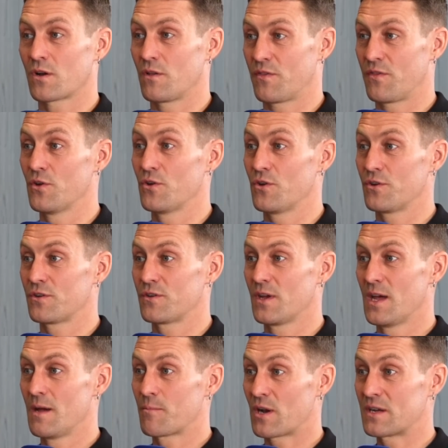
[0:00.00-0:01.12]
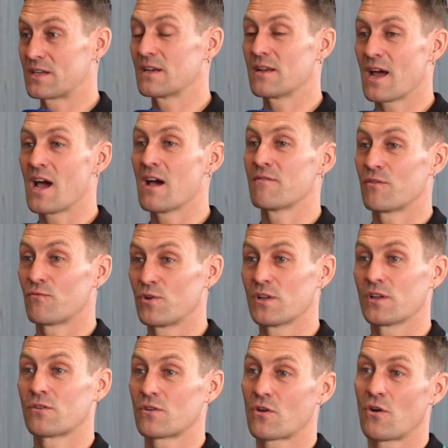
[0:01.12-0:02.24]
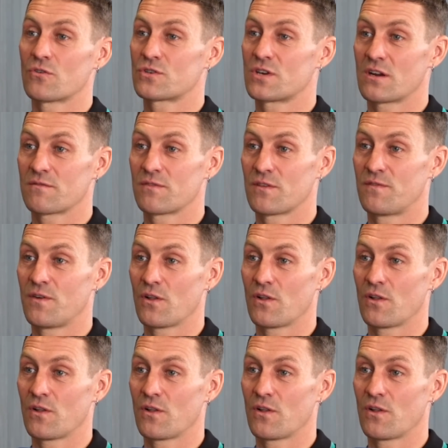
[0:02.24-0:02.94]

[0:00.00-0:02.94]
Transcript: I got third, but I didn't have a really good contract for the